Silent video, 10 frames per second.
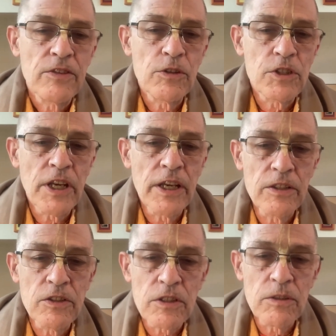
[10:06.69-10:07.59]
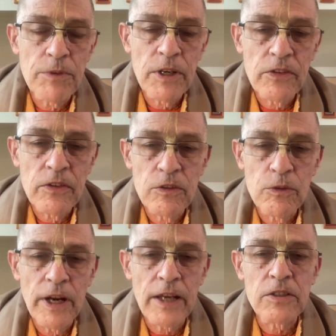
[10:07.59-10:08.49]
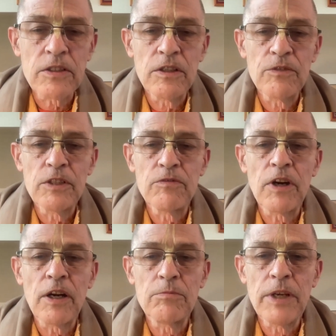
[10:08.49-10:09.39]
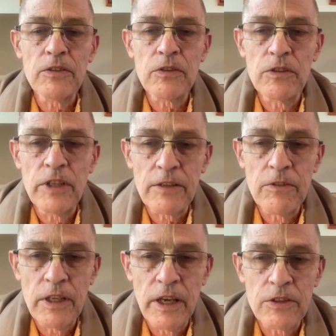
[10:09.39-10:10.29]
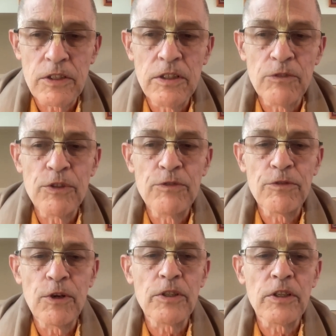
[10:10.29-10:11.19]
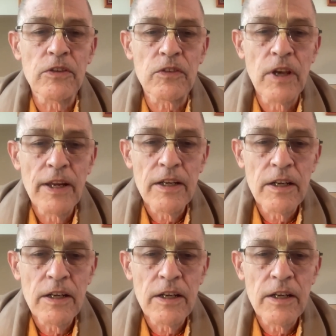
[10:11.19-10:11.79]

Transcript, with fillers: to change the present direction of environmental degradation if we focus